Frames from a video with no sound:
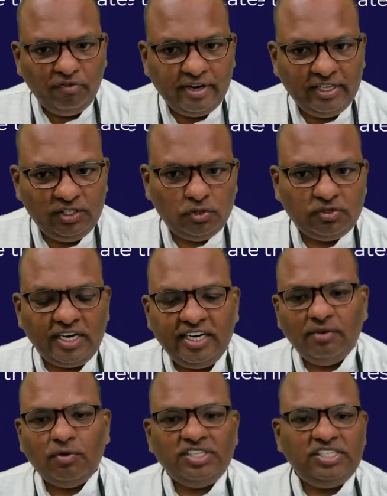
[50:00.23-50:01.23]
French society
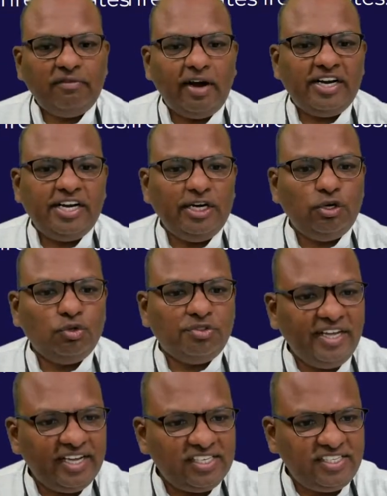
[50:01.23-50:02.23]
was divided into
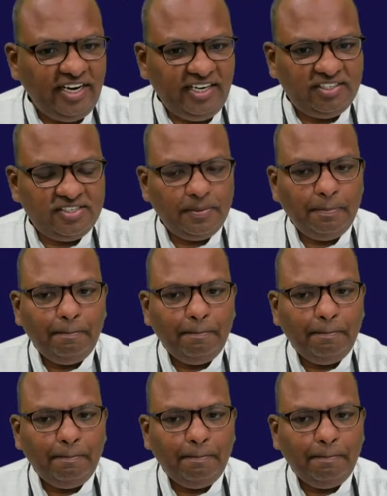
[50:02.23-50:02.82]
three estates.